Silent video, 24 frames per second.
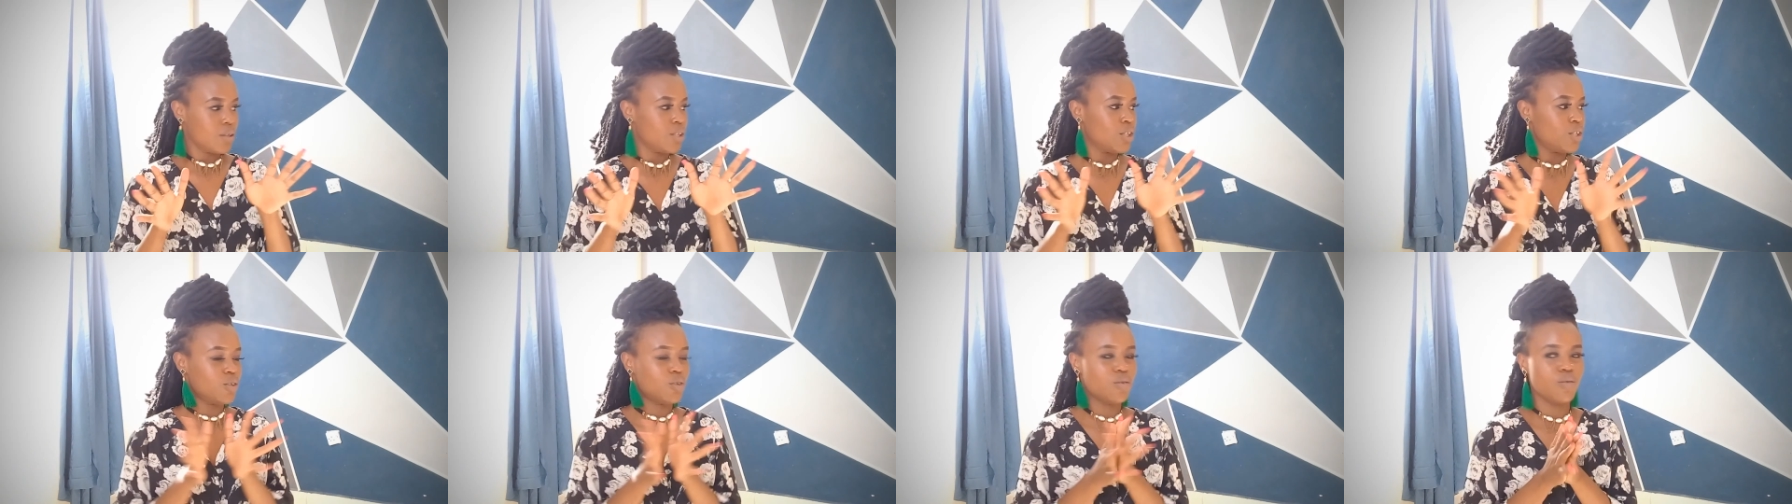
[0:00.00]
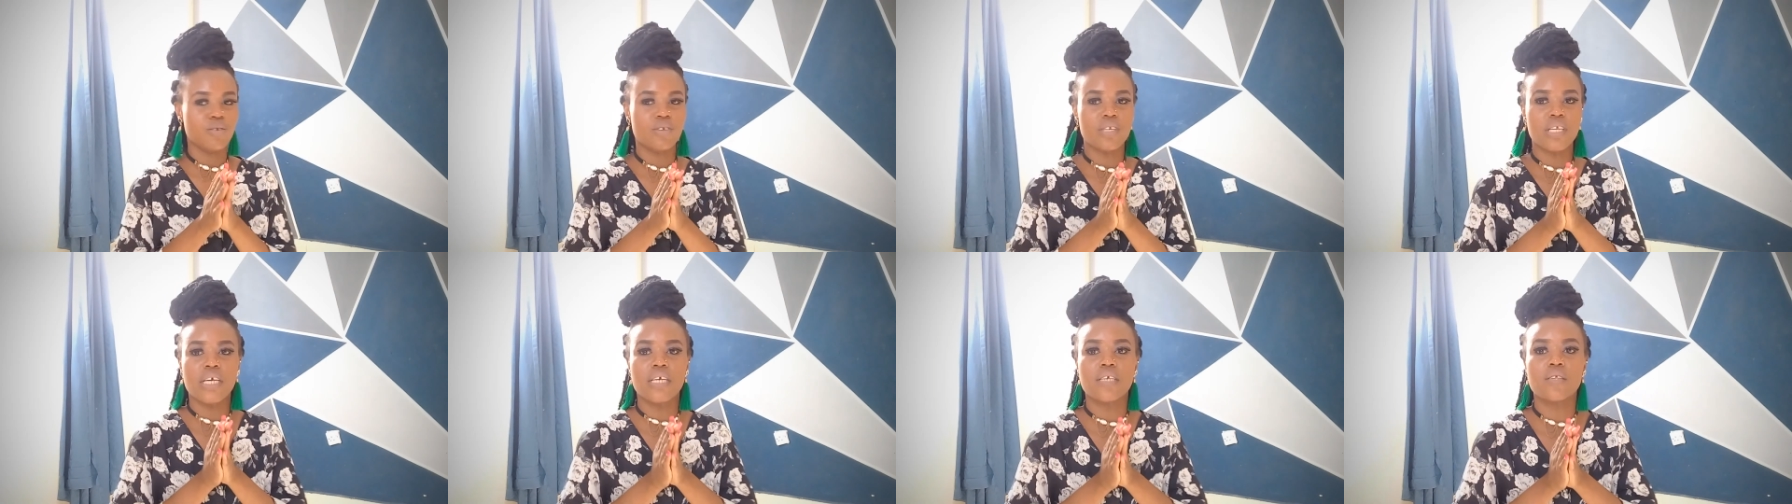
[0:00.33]

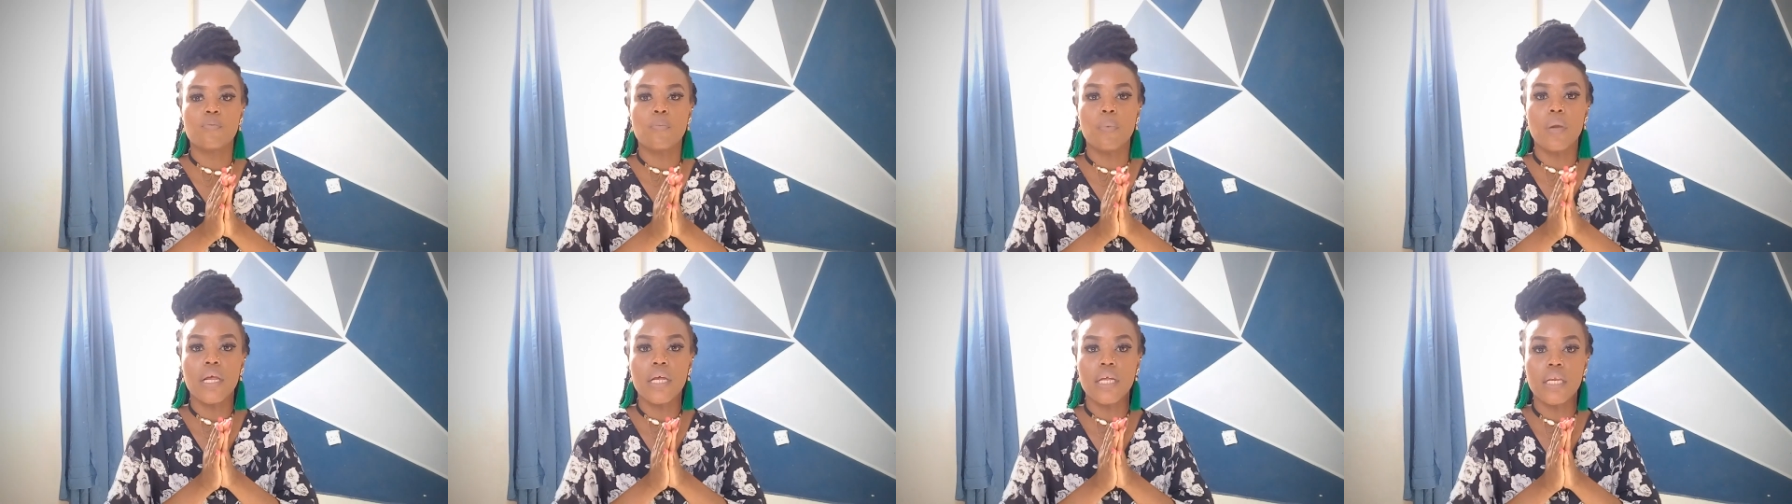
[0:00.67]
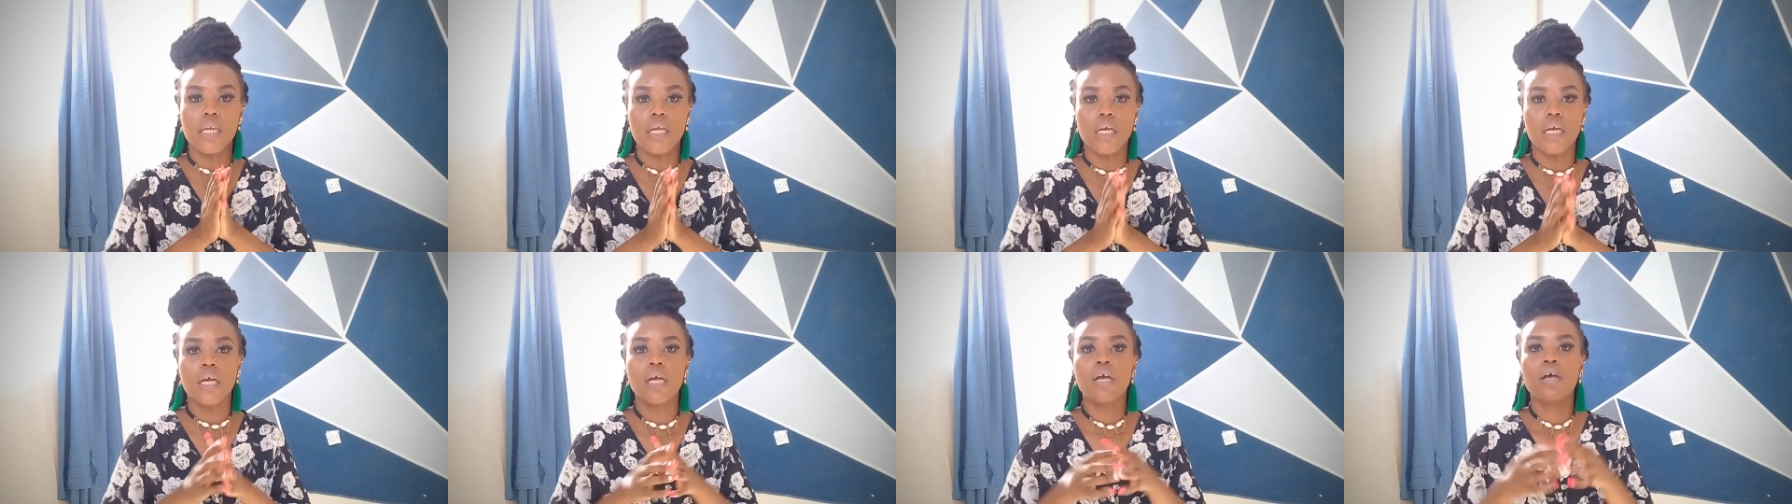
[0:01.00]
shoot
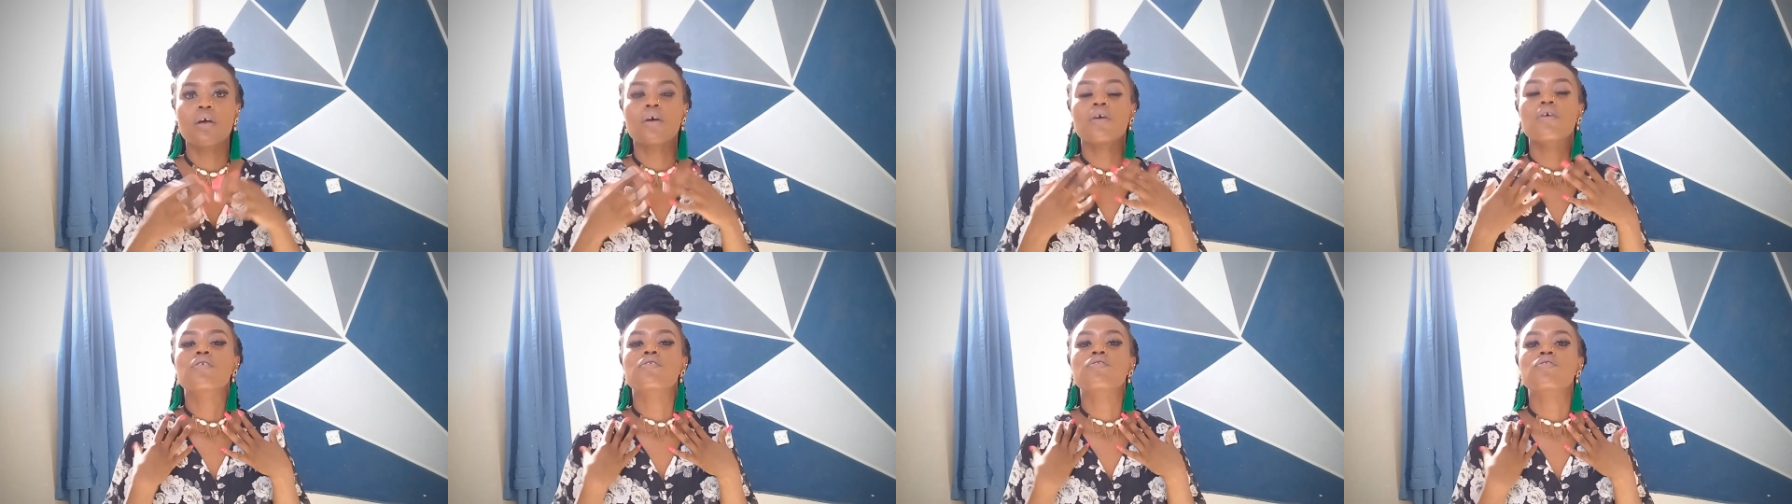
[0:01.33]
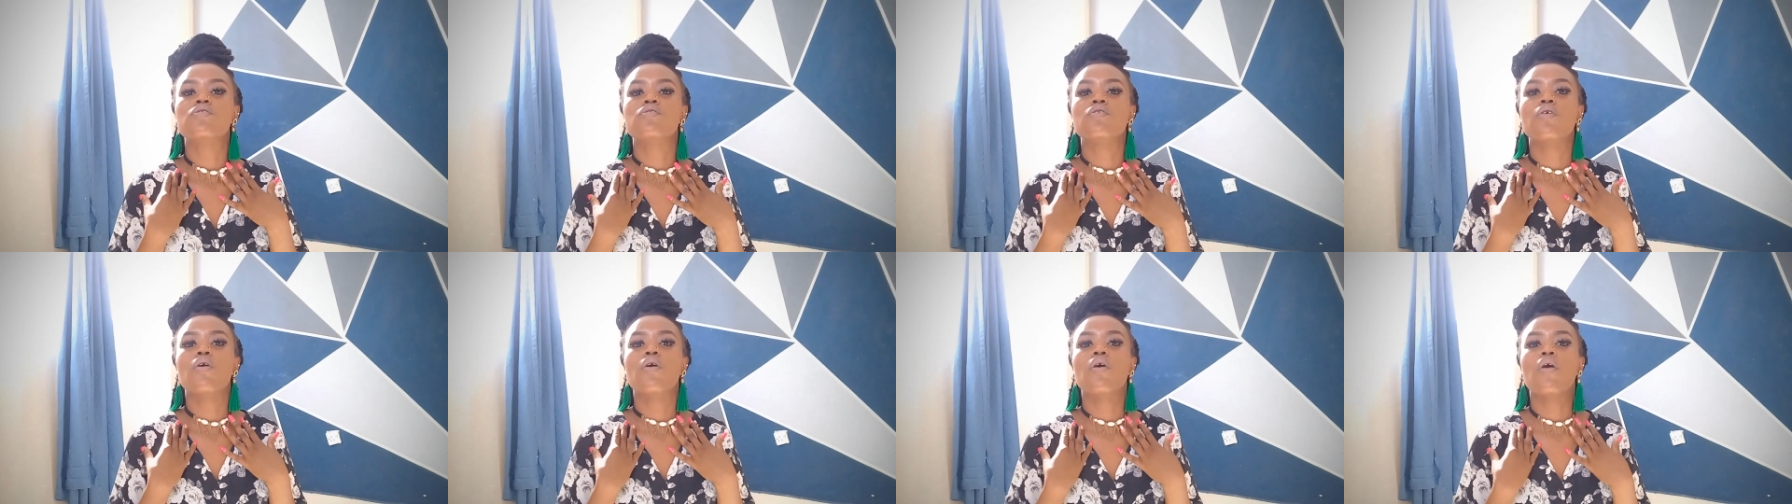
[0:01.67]
explaining
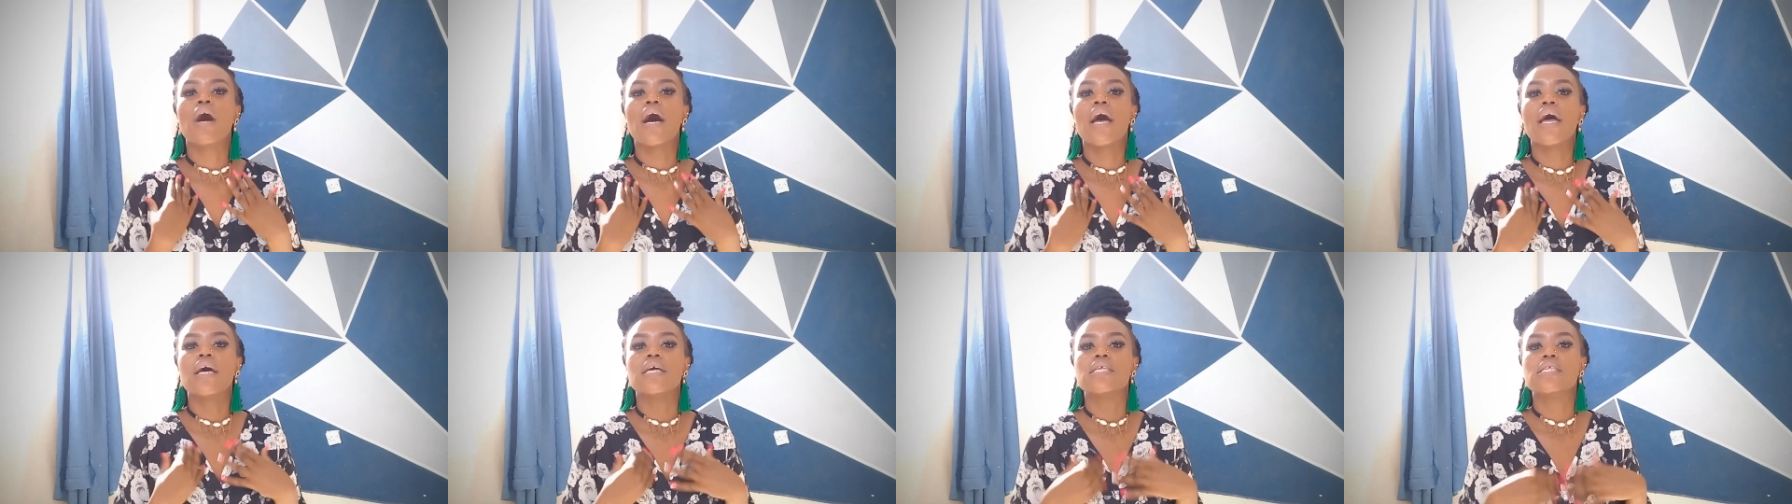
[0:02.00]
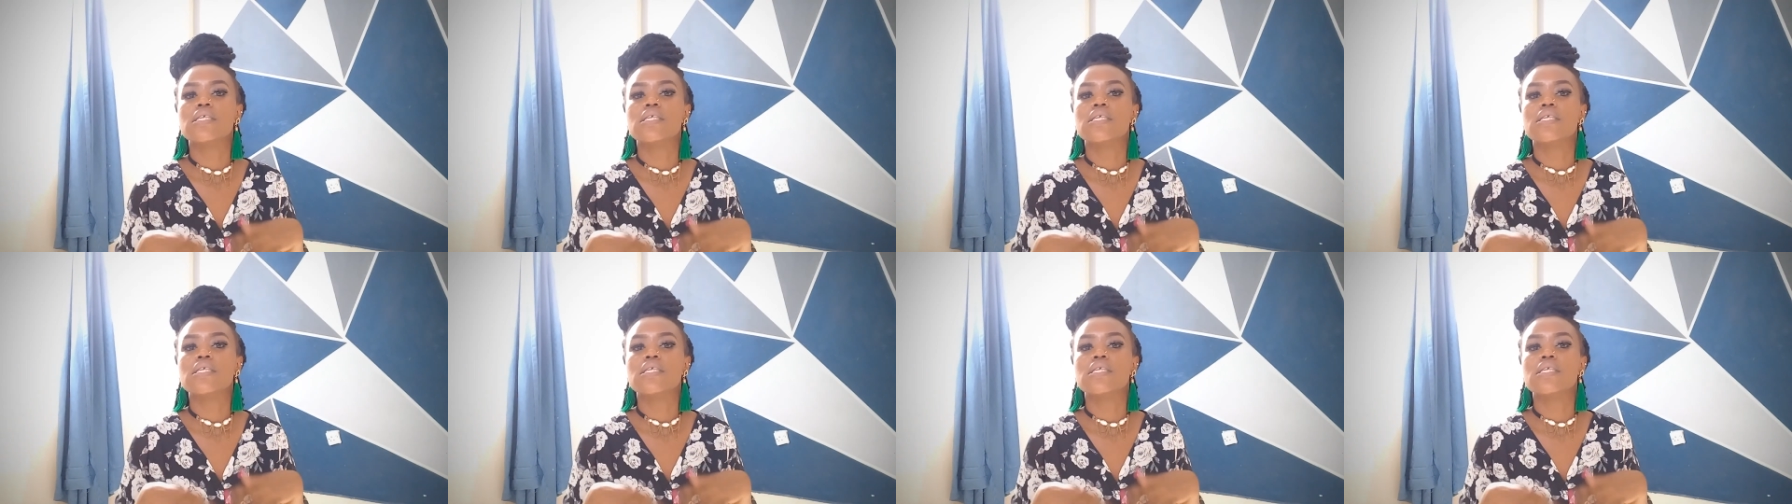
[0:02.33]
so i